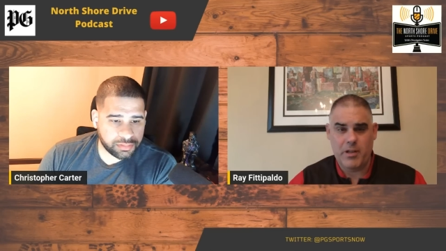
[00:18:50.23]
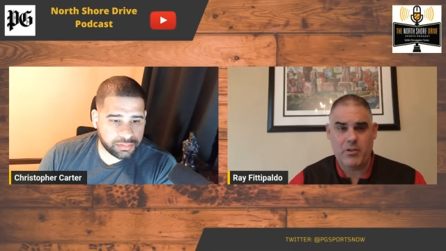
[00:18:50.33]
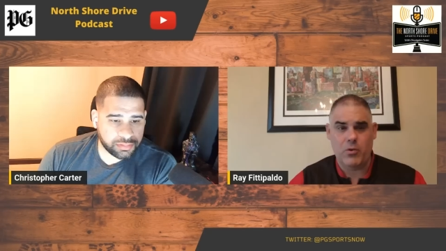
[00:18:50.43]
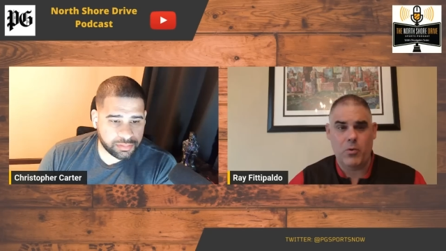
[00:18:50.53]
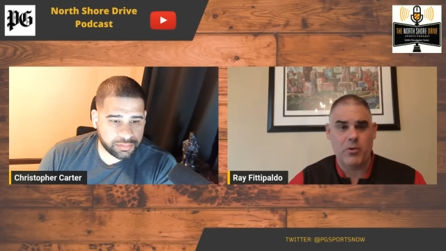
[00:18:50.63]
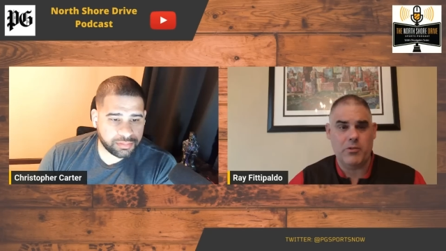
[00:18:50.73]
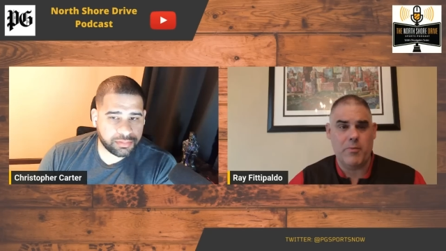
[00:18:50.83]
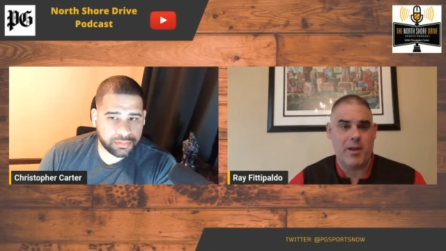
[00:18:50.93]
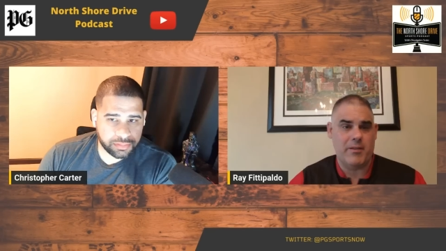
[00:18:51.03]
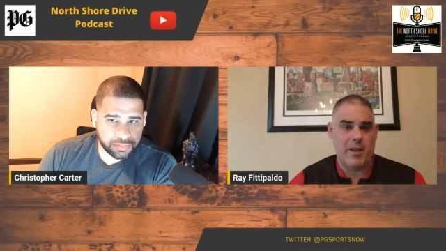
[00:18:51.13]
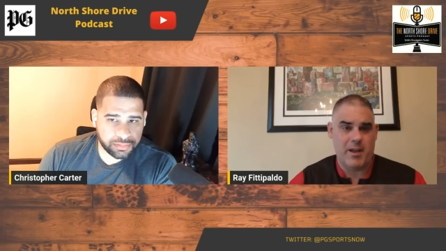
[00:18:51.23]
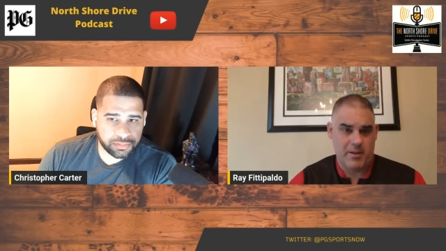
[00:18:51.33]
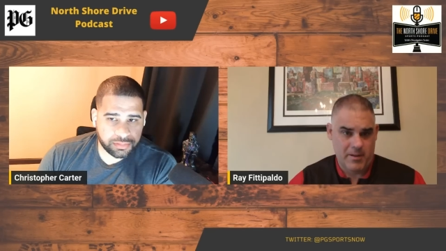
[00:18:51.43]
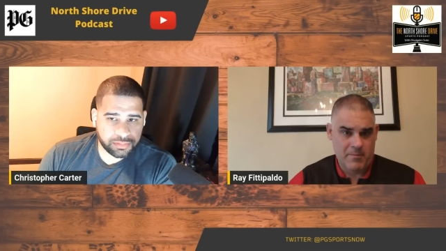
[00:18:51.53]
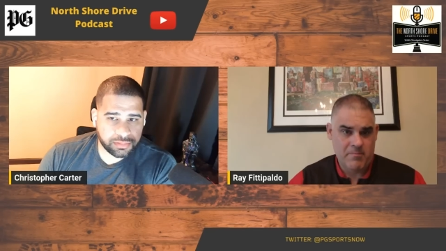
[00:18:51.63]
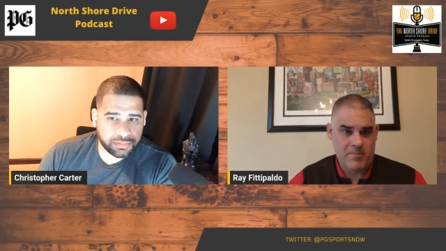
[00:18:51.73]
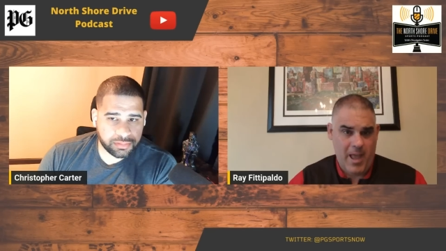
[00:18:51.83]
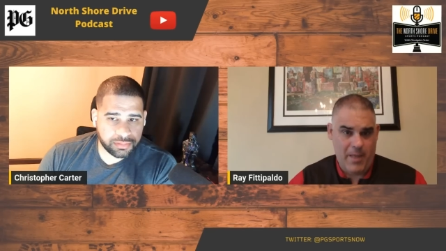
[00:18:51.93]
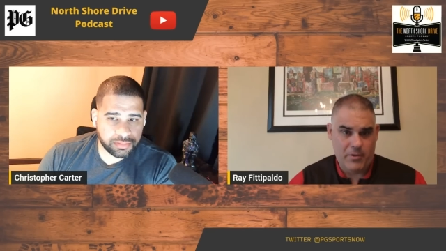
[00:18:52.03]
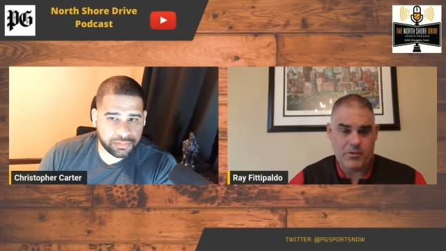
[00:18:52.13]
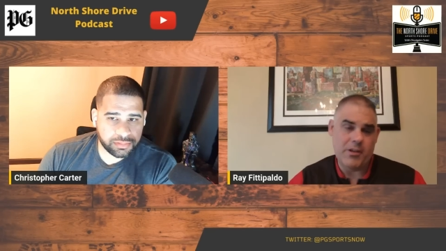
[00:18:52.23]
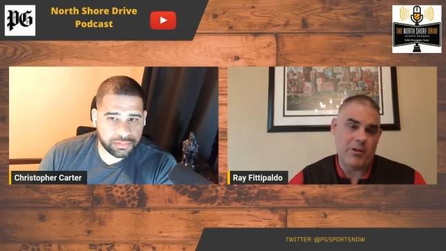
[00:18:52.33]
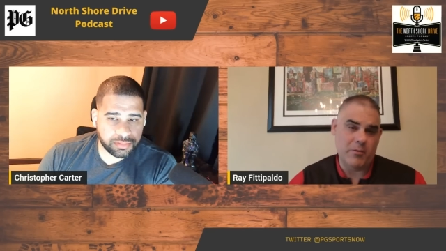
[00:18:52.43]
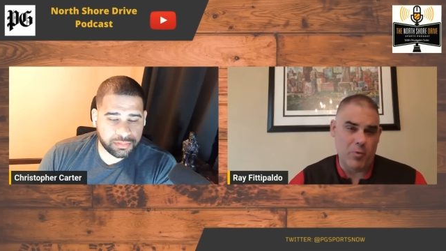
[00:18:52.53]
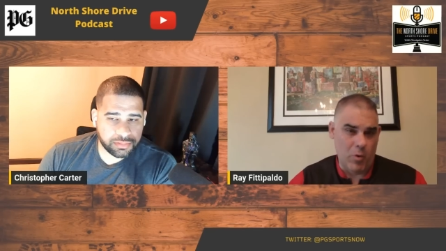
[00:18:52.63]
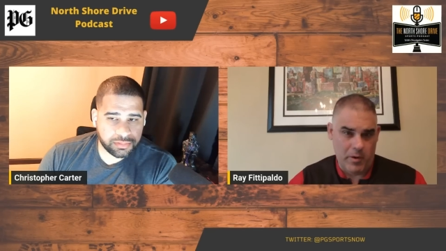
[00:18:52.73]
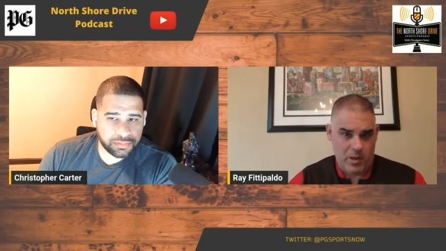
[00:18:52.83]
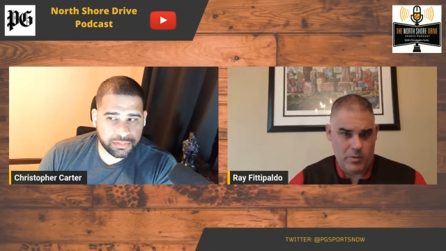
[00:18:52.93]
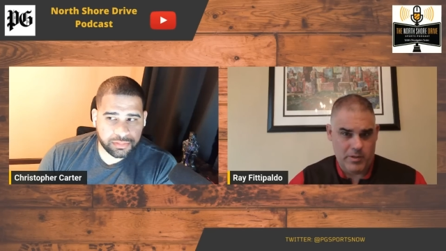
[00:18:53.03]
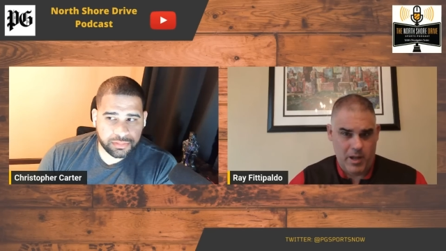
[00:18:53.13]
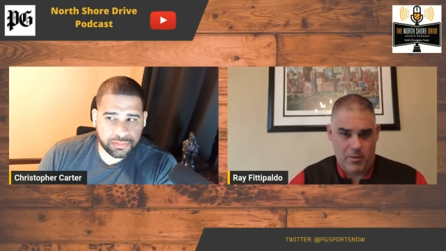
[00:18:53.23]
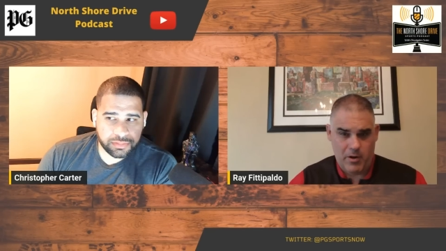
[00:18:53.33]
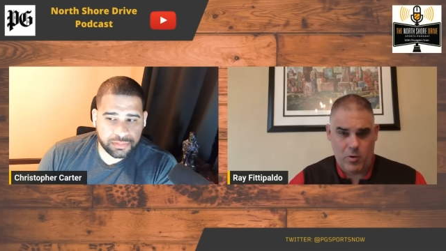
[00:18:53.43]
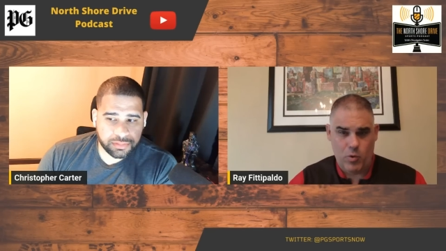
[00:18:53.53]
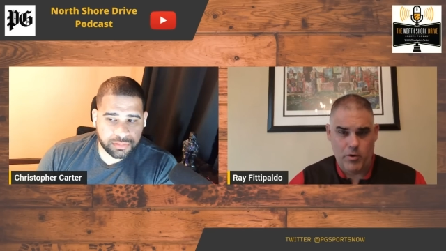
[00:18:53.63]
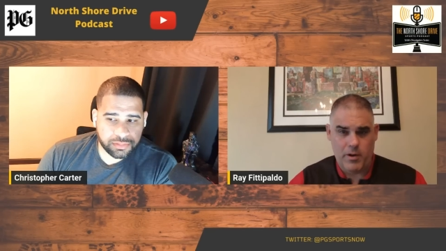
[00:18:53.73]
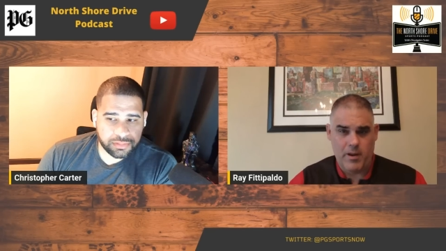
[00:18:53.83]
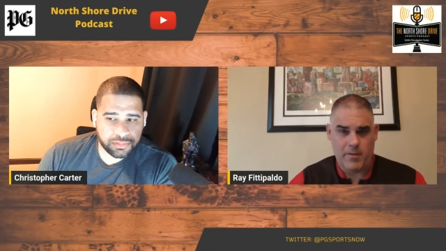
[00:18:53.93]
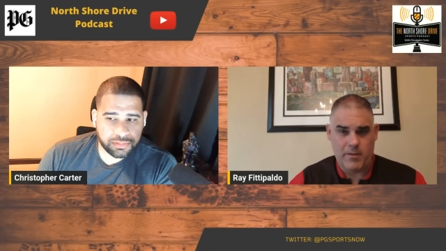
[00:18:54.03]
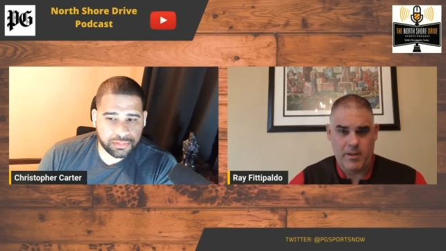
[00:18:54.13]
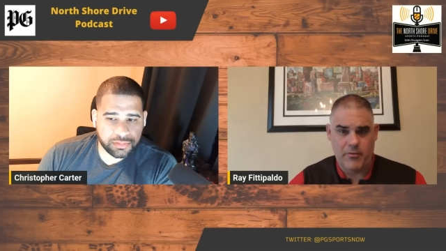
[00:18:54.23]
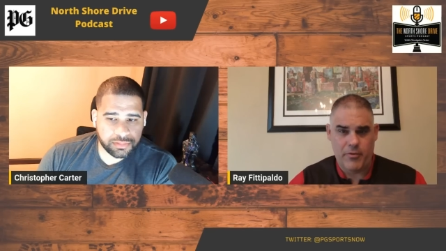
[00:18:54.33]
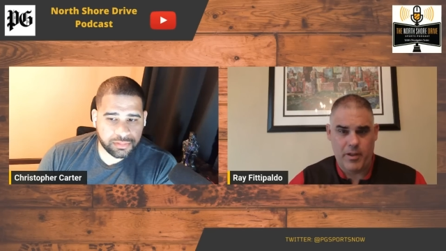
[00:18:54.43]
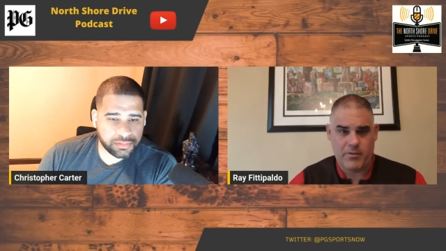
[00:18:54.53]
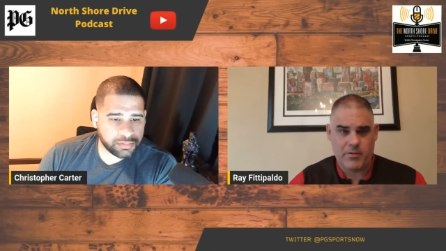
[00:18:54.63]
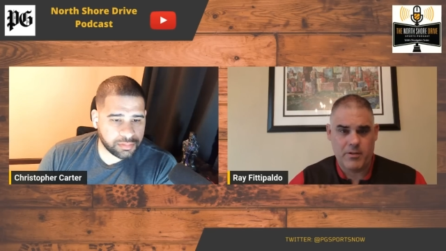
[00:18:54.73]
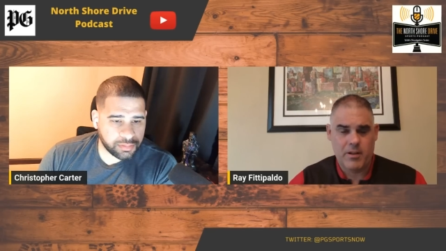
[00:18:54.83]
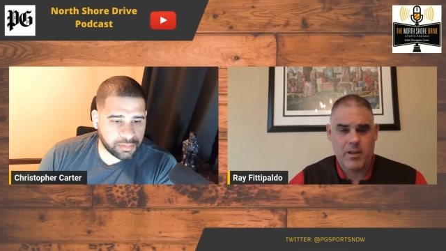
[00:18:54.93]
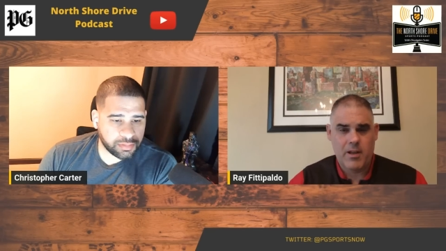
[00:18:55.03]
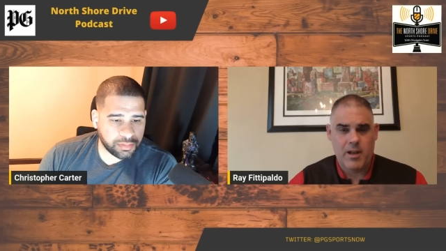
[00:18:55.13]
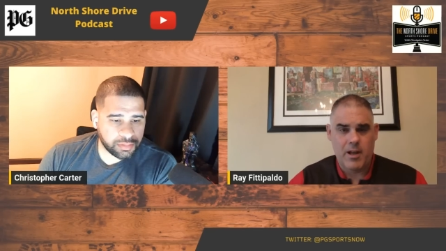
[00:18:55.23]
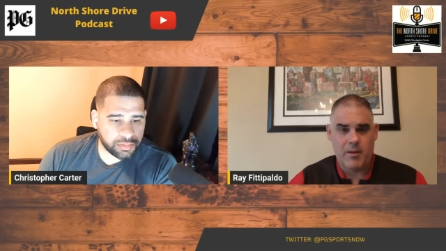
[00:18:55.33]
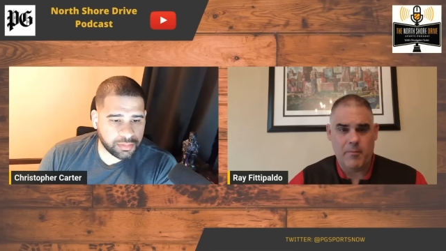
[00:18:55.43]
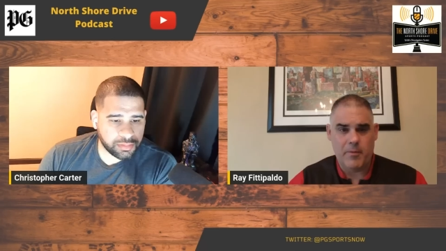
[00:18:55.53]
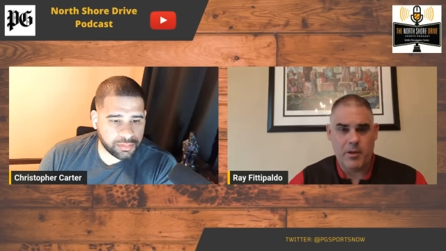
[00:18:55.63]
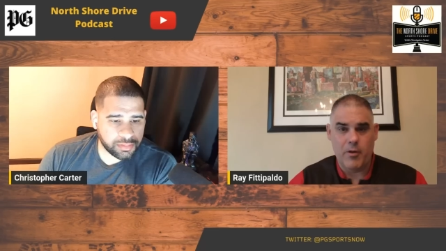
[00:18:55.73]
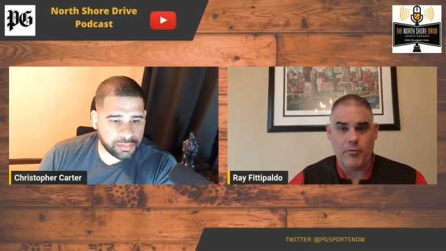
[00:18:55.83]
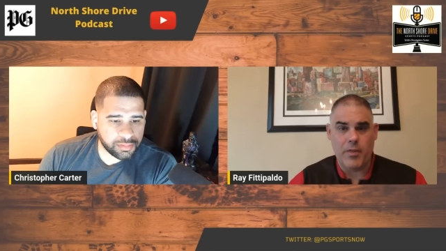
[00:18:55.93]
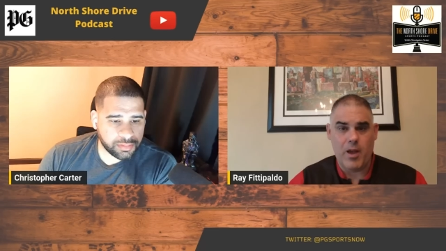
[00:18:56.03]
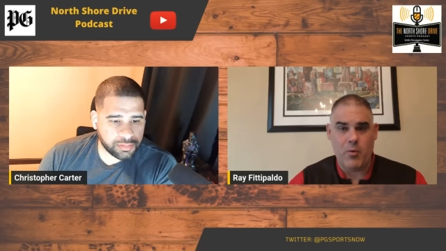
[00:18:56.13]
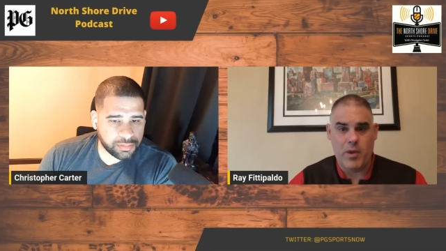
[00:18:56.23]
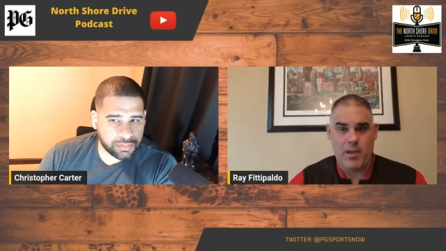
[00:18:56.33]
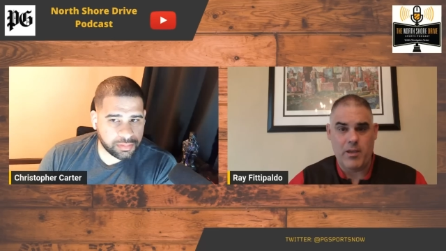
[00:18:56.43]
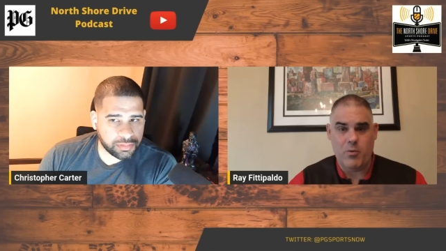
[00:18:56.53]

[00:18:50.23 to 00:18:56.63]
Speaker 1: And he told us about that at the Senior Bowl when he was down there coordinating the defense, um, you know, for that week.